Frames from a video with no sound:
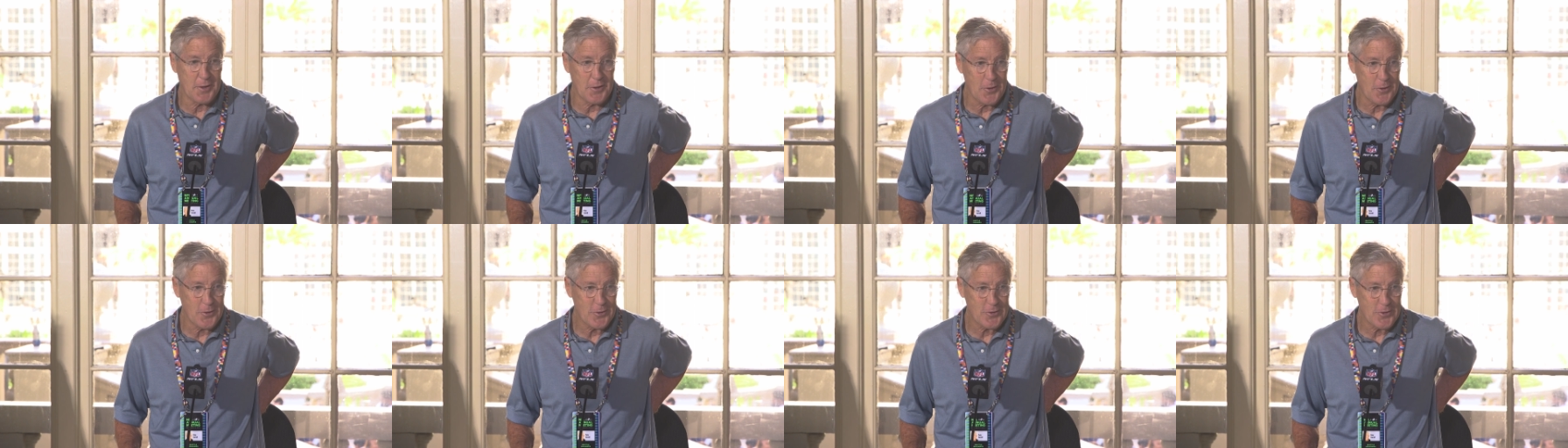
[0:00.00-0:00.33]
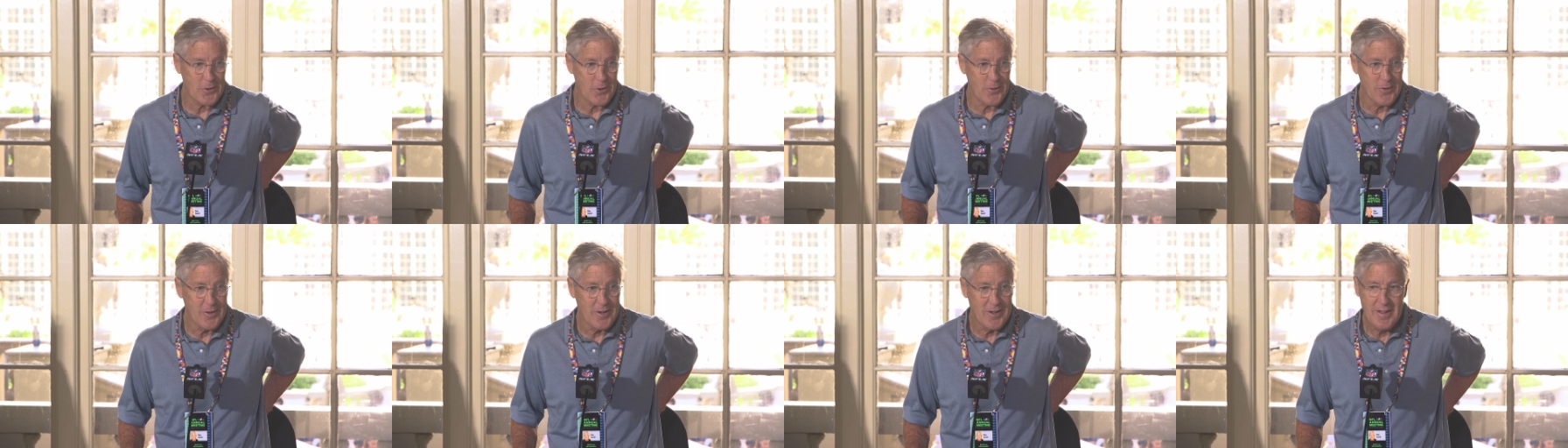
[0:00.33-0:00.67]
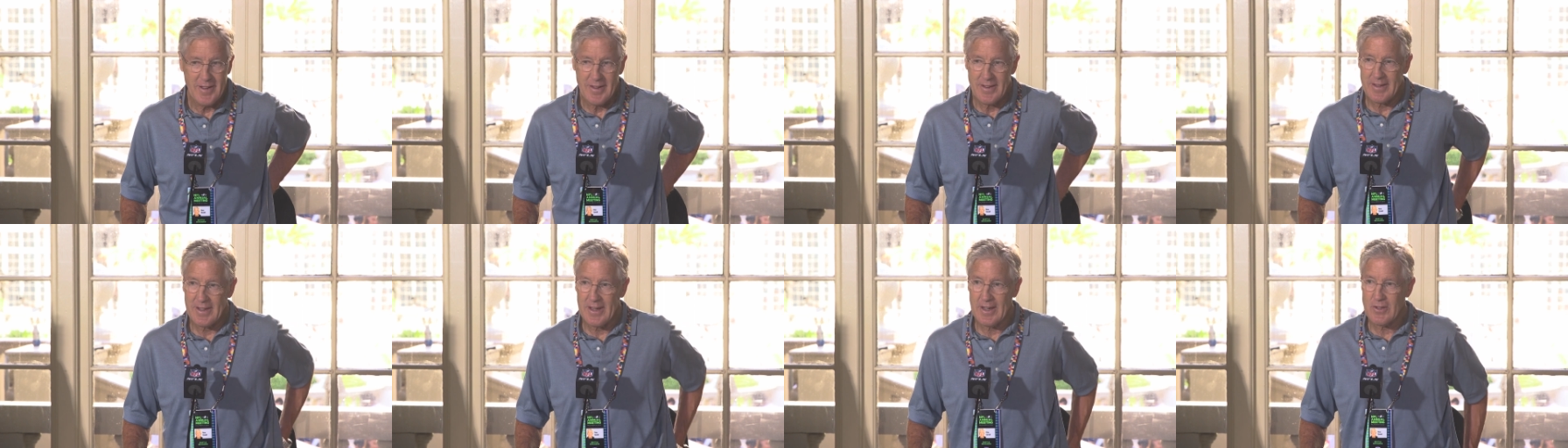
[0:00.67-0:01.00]
you know. So
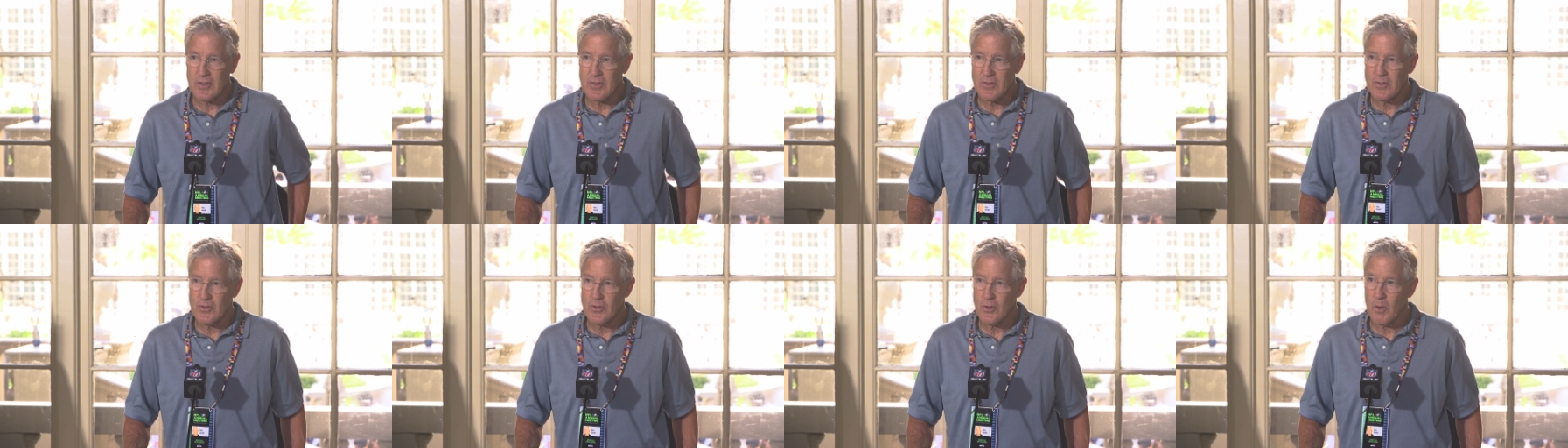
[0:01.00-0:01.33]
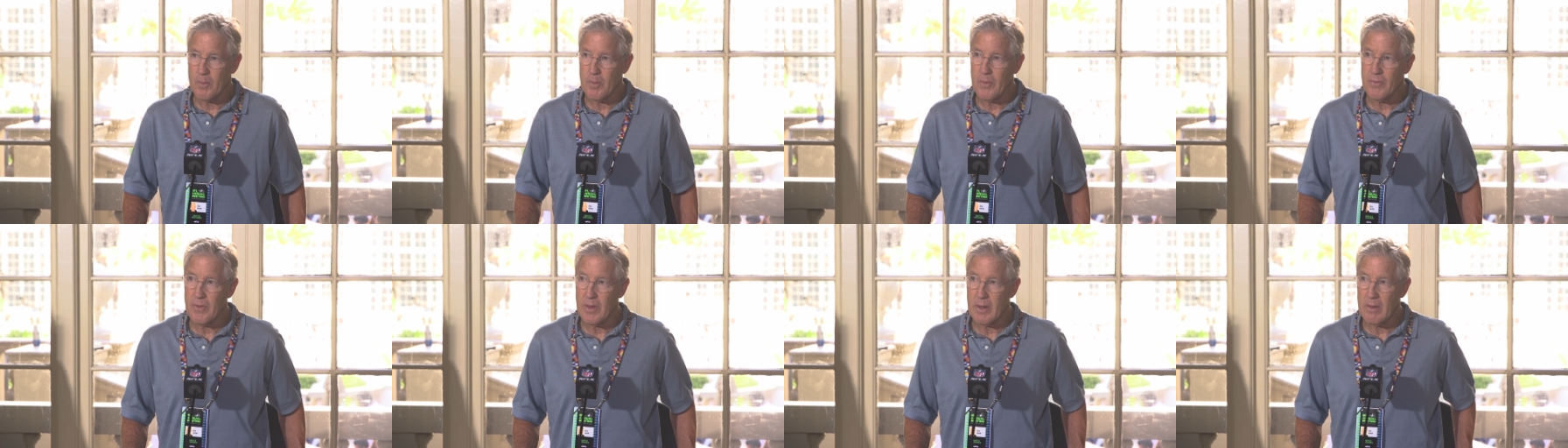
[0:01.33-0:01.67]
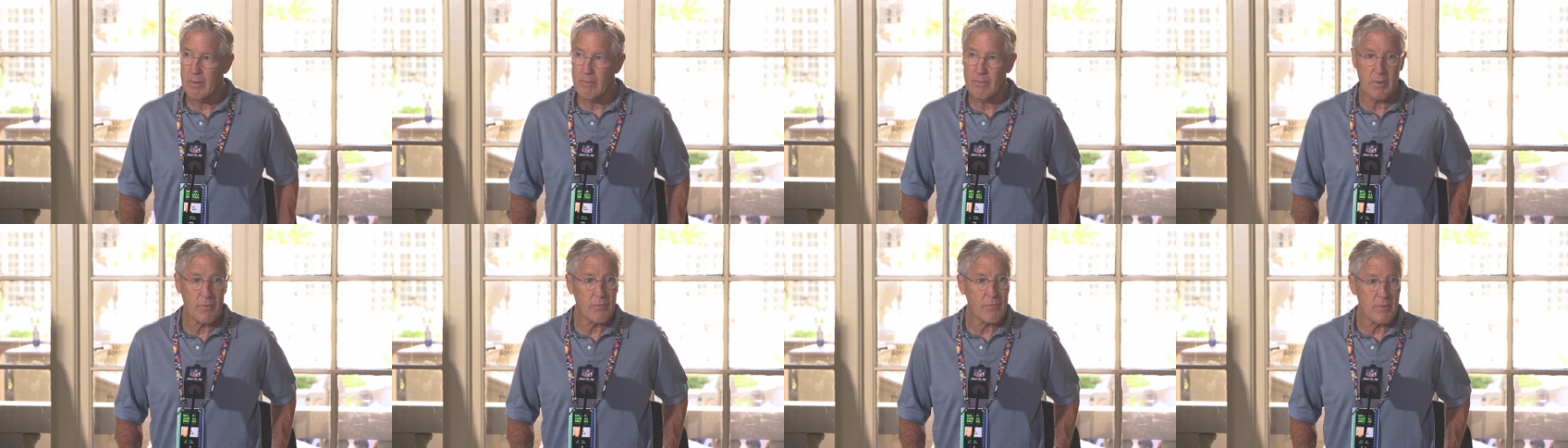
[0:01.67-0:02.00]
the guys show up if they
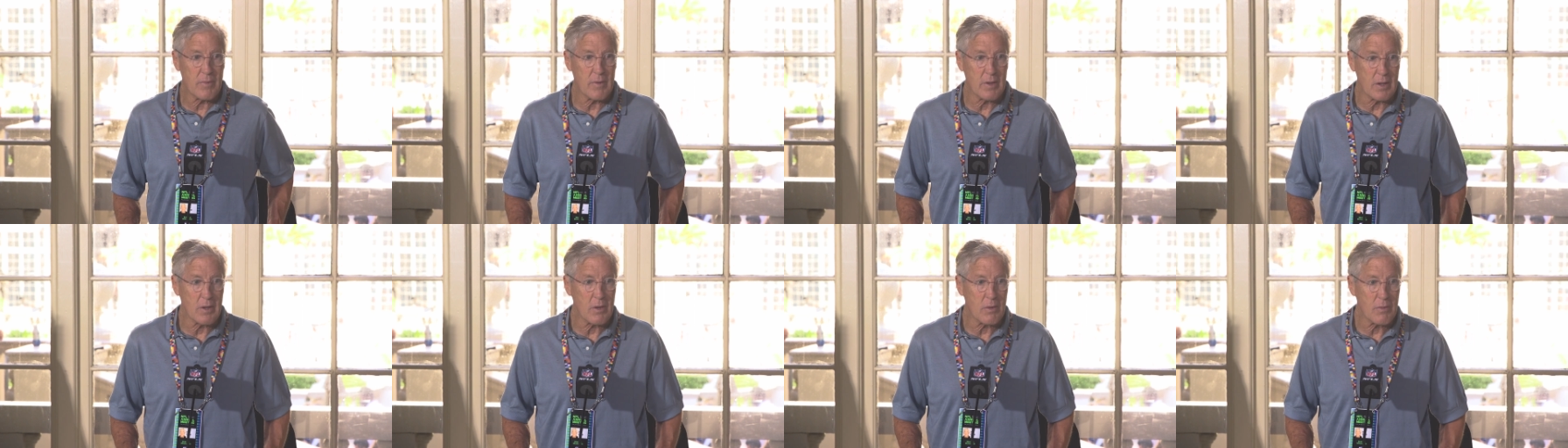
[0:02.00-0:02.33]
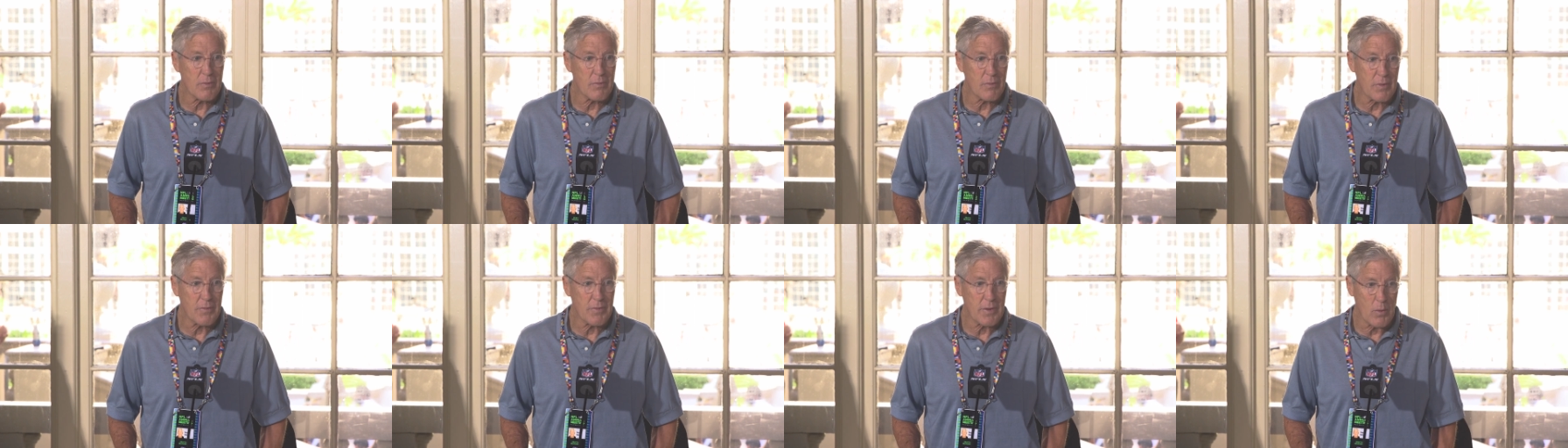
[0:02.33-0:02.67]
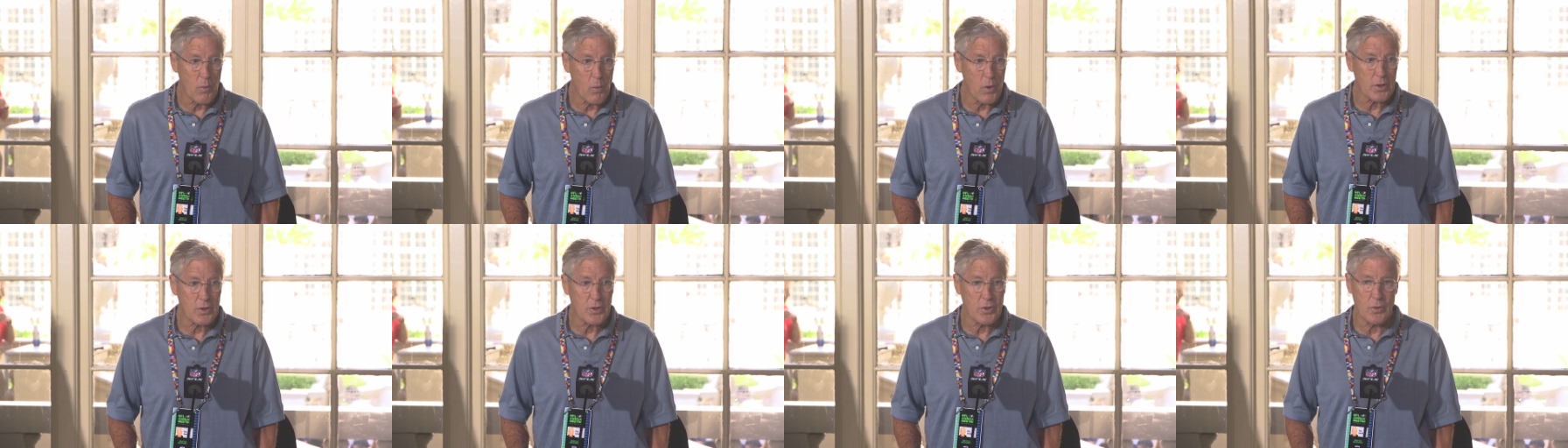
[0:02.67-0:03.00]
if, you know if
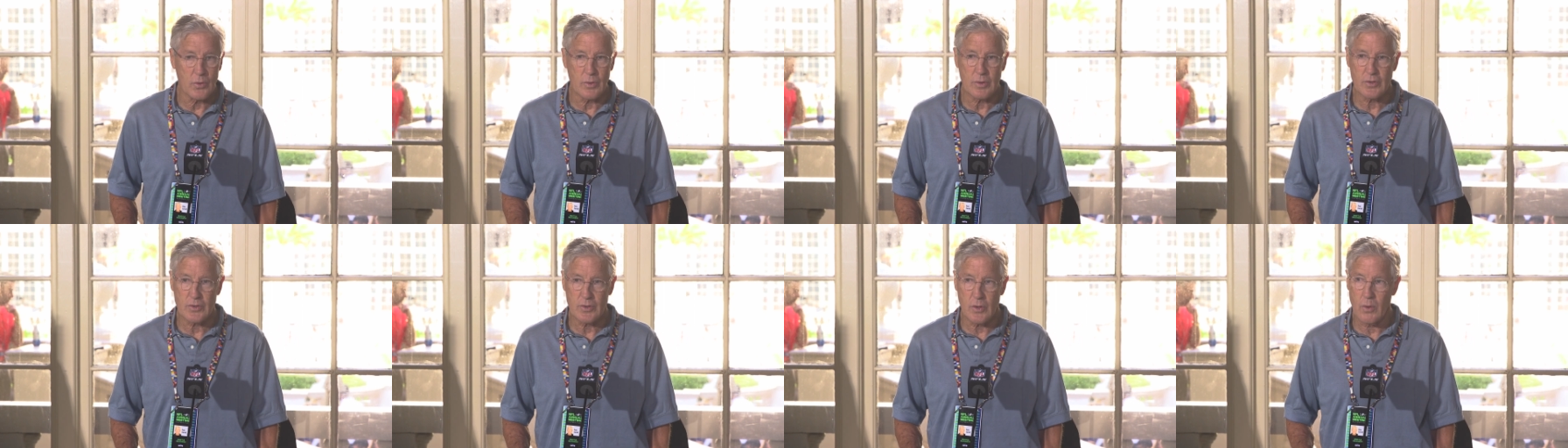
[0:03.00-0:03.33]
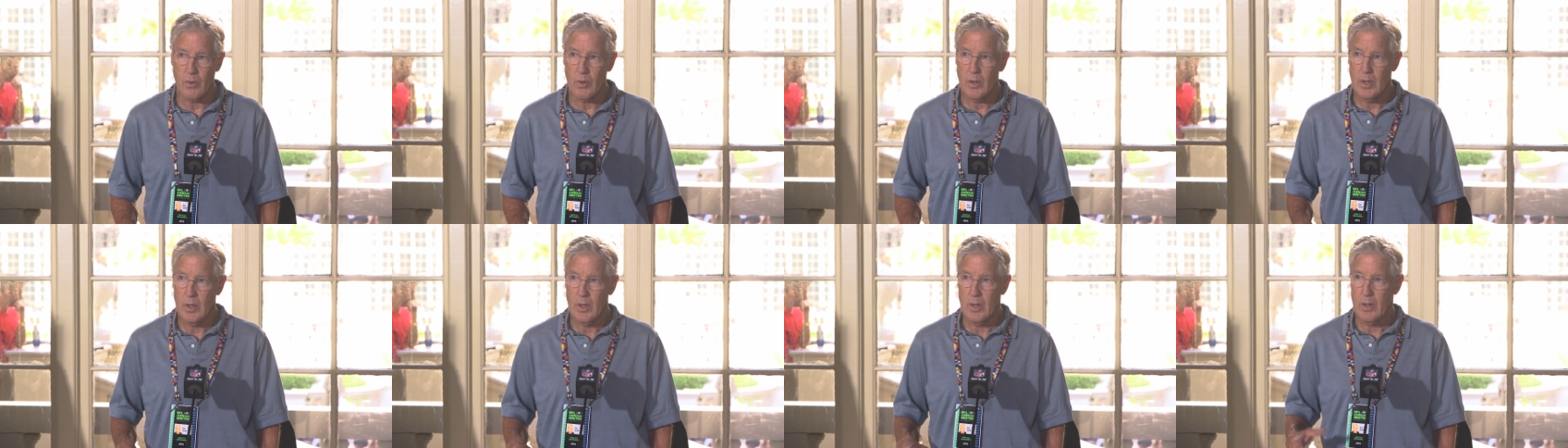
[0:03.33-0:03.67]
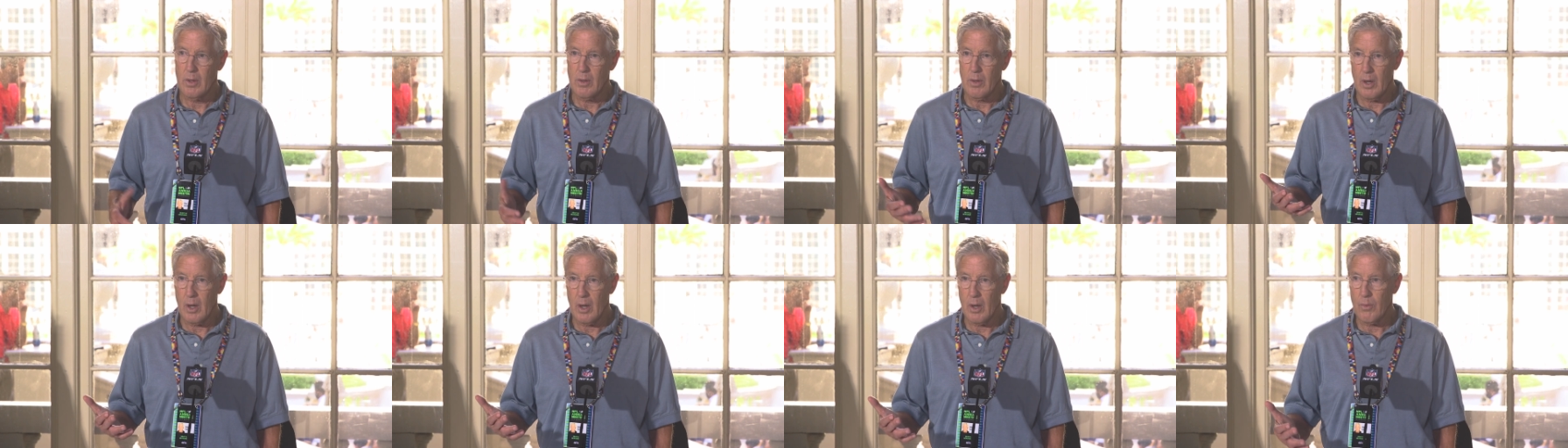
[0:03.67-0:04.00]
they want to, and so
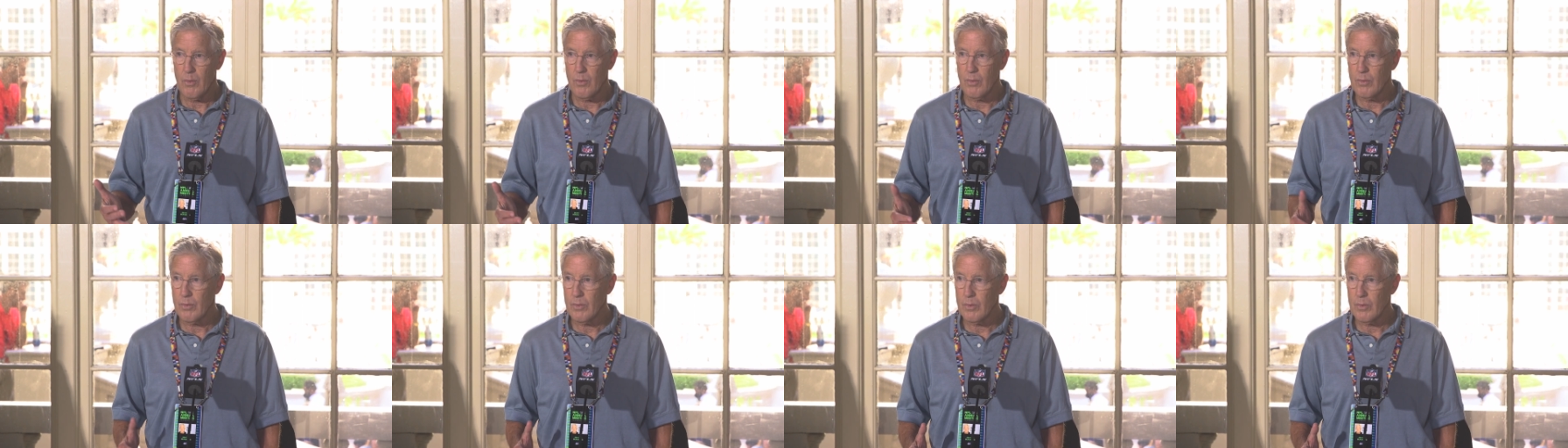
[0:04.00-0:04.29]
uh,